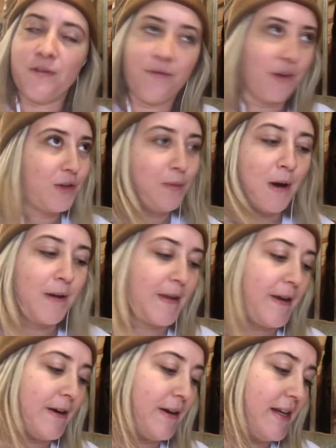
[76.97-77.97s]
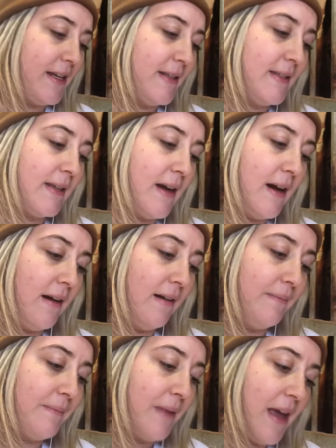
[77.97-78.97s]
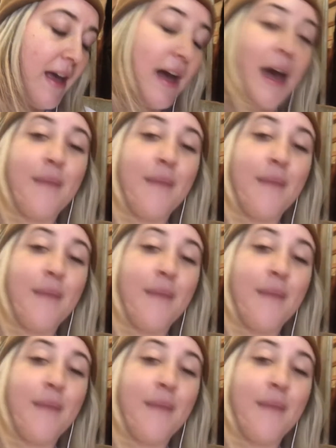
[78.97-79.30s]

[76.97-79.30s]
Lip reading: first part of the year, is I'm